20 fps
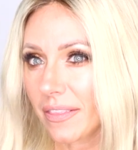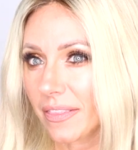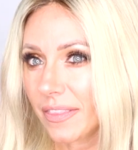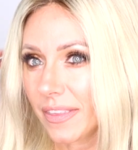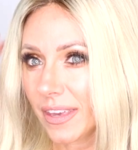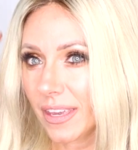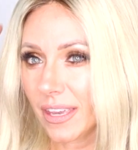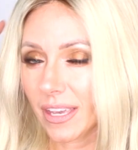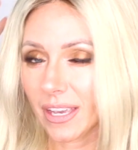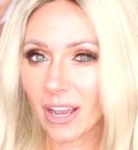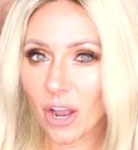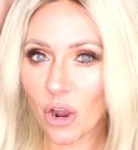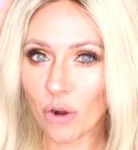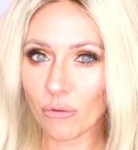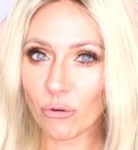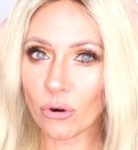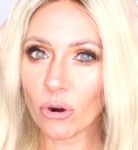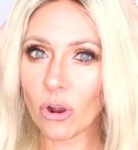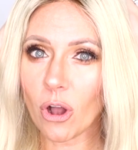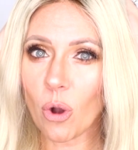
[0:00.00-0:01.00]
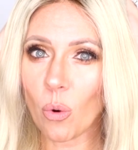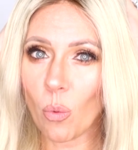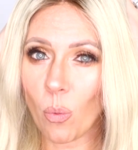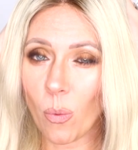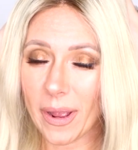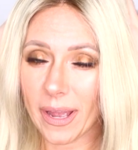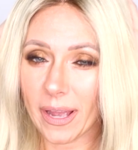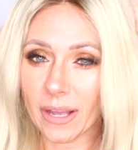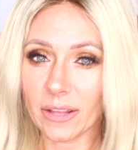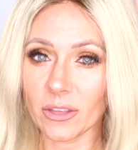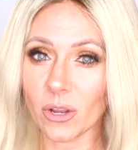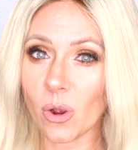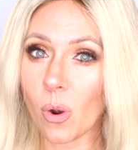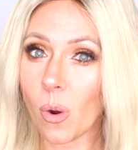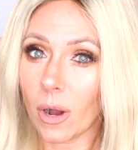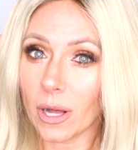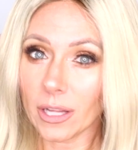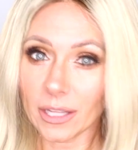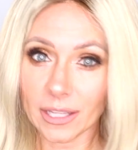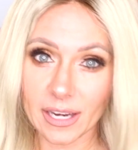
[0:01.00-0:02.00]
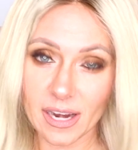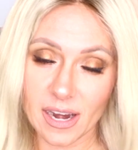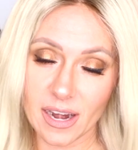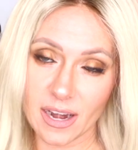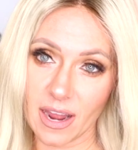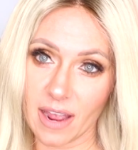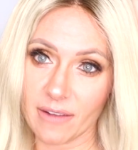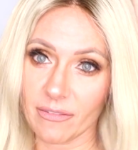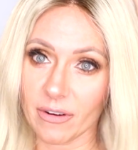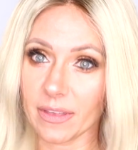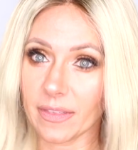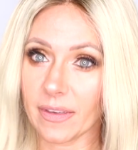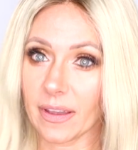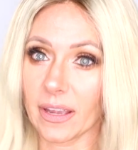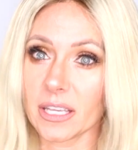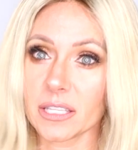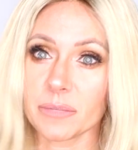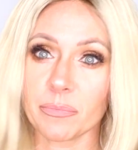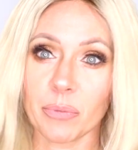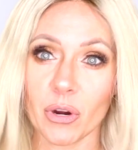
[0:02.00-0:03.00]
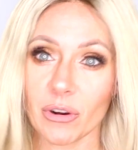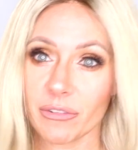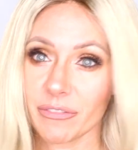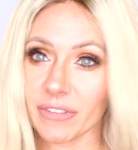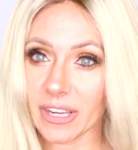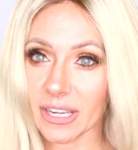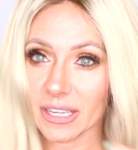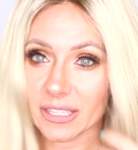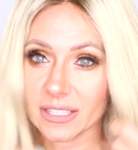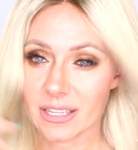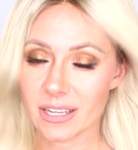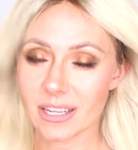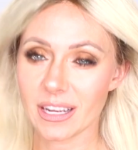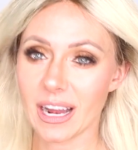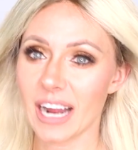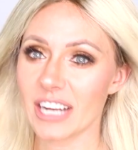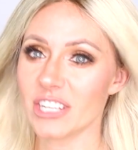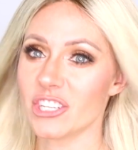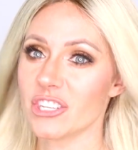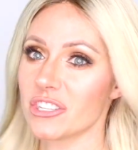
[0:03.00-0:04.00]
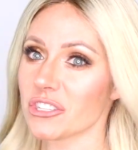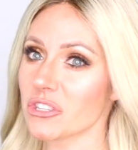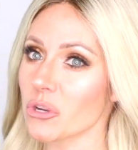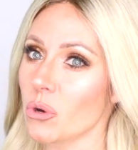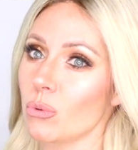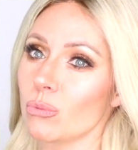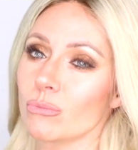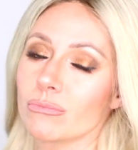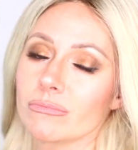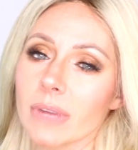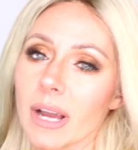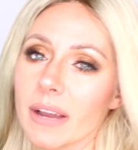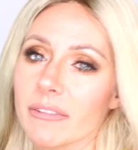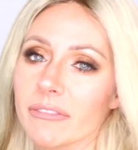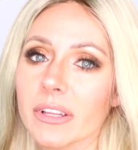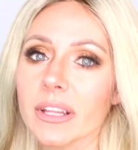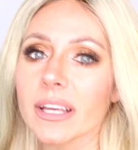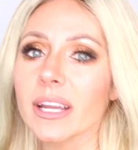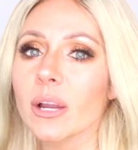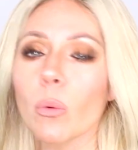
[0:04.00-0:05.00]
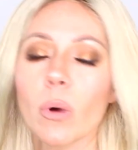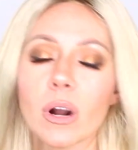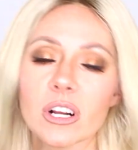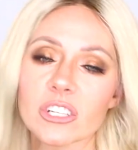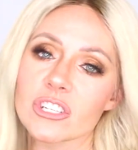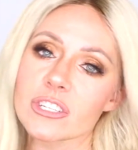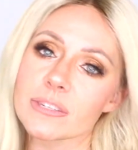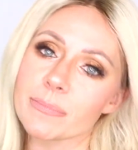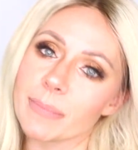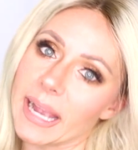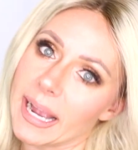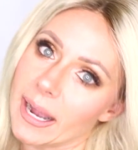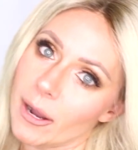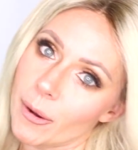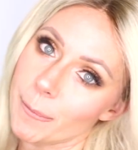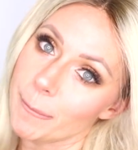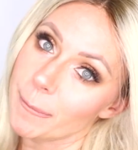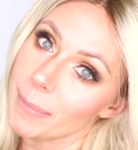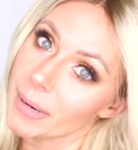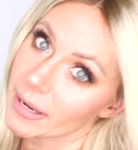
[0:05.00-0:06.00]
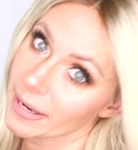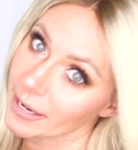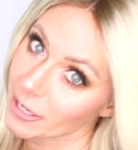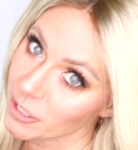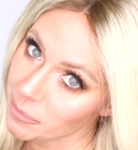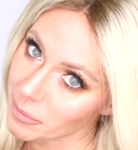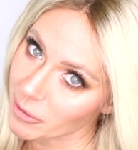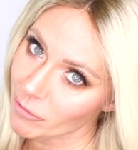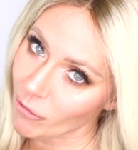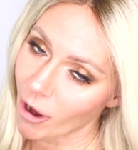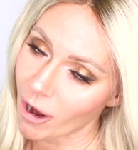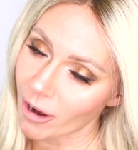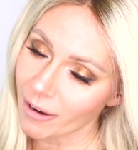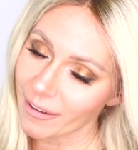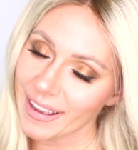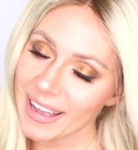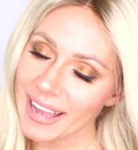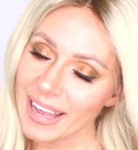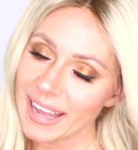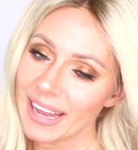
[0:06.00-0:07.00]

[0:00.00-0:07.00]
The overall wig, the quality and everything is perfect. I feel like it washes me out, but I could be wrong.